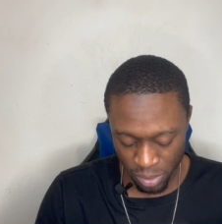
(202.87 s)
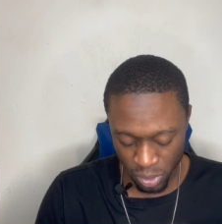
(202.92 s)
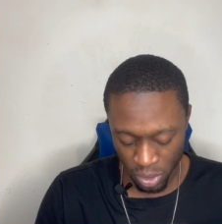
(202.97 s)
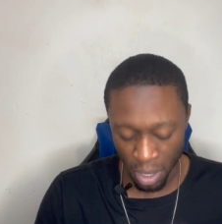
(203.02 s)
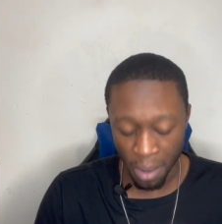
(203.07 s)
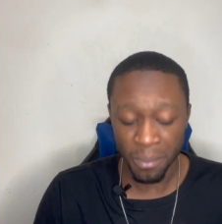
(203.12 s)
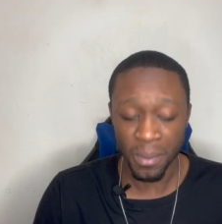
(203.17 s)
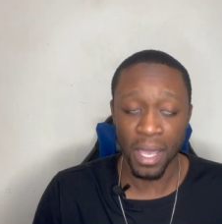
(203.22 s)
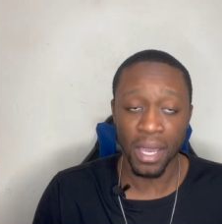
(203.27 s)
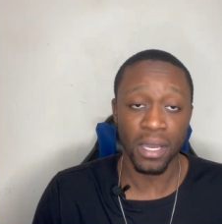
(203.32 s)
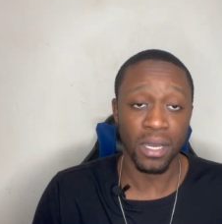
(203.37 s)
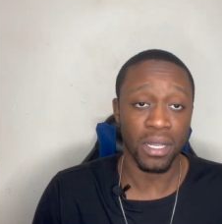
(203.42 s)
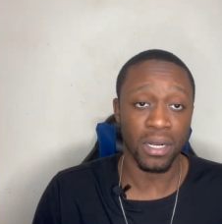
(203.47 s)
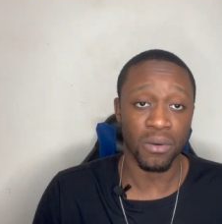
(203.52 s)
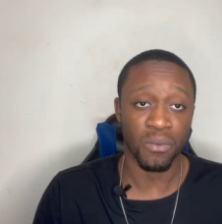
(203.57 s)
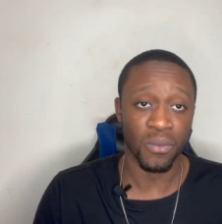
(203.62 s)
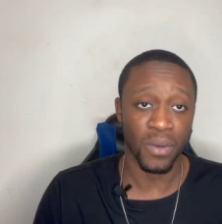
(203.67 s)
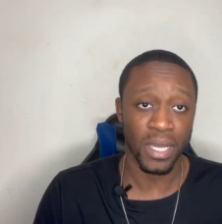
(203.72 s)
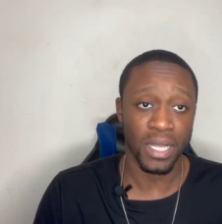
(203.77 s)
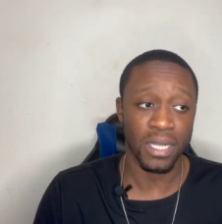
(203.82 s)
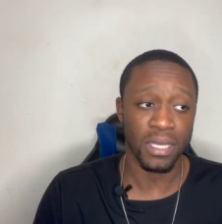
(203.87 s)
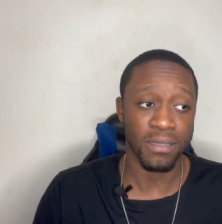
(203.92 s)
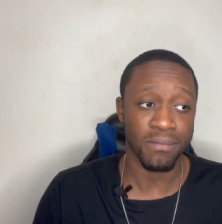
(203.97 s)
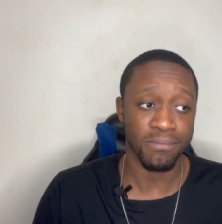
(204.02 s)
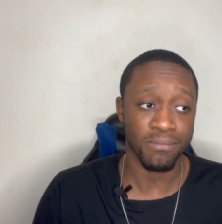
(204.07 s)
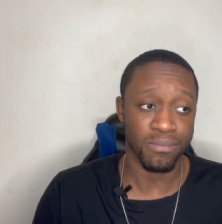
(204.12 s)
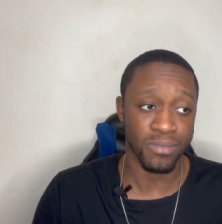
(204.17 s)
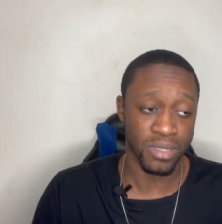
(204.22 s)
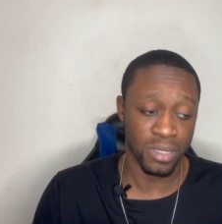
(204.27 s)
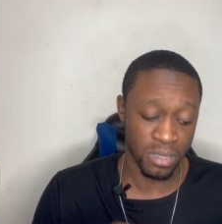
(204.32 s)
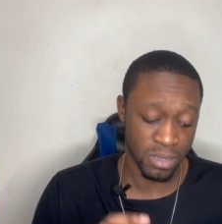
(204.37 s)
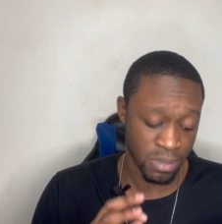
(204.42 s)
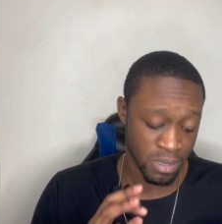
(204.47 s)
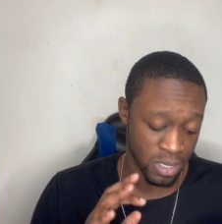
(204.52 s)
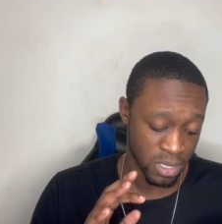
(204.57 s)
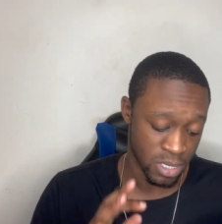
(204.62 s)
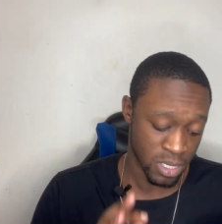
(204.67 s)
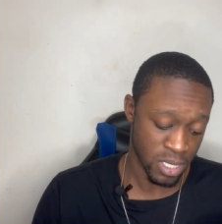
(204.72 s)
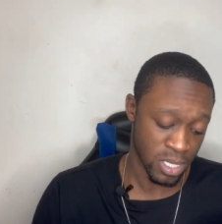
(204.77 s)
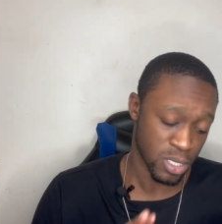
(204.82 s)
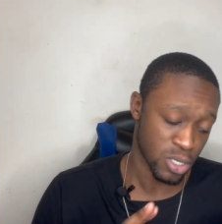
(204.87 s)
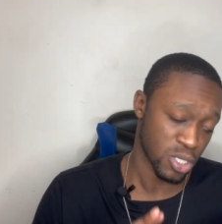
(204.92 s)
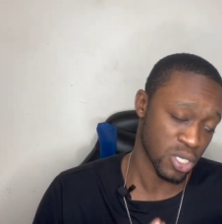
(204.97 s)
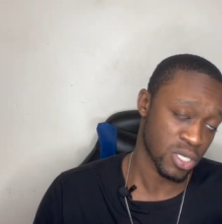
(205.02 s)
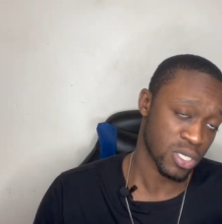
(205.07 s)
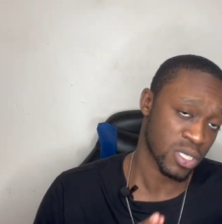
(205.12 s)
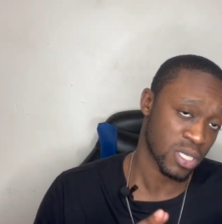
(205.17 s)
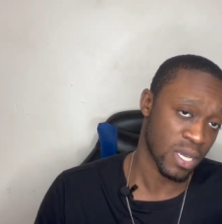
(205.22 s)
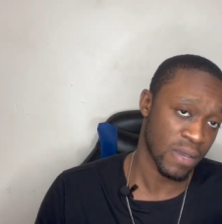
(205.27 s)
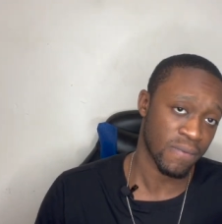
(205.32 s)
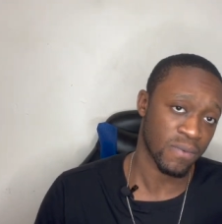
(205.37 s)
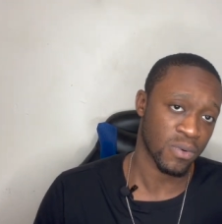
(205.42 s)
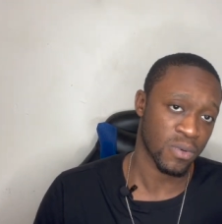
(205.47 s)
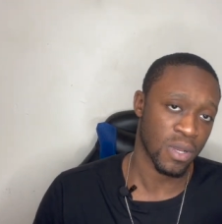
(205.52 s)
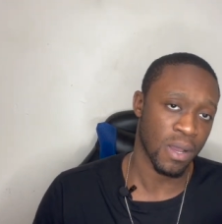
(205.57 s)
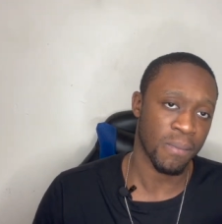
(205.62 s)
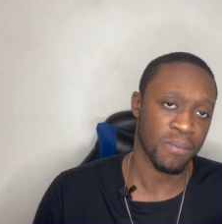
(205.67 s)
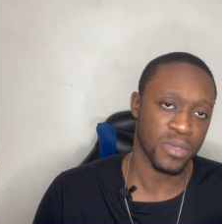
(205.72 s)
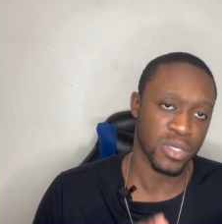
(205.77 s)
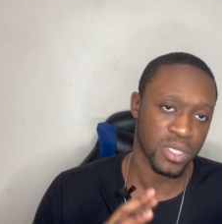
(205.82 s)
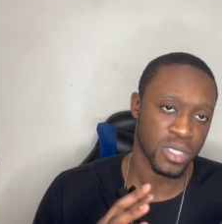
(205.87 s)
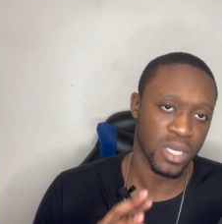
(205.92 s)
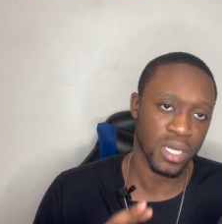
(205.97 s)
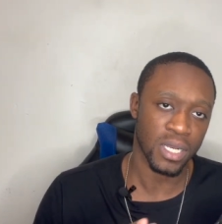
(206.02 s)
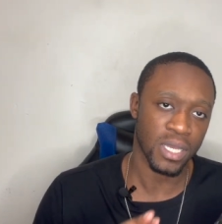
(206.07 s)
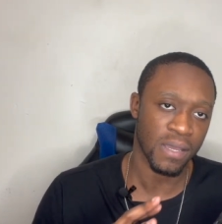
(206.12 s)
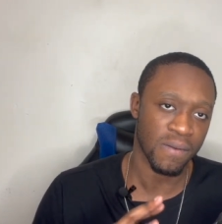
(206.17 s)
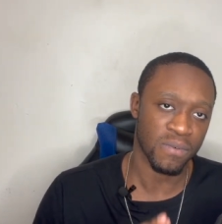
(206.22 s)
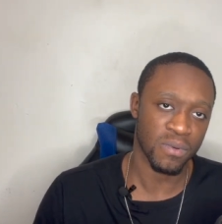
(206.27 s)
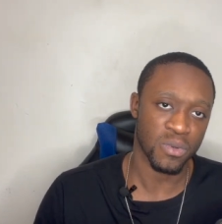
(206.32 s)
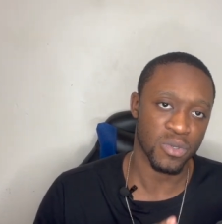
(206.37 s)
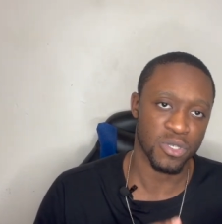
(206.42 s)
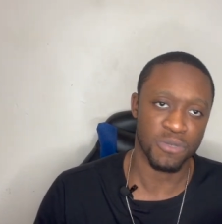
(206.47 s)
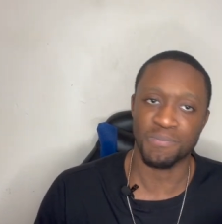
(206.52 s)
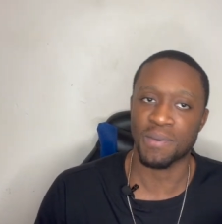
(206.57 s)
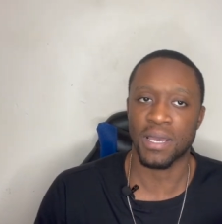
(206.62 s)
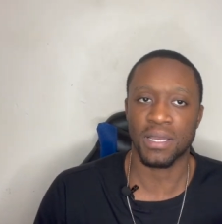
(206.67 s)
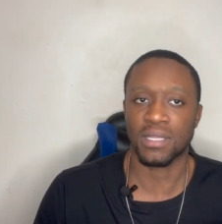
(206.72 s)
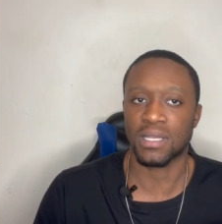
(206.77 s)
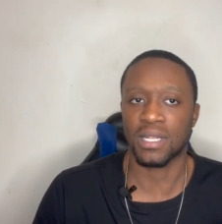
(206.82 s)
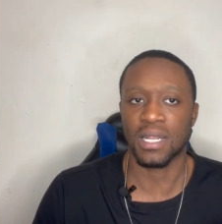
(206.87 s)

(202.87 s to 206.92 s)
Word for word: So I'm not gonna rate it to just give her I'm just gonna give her respect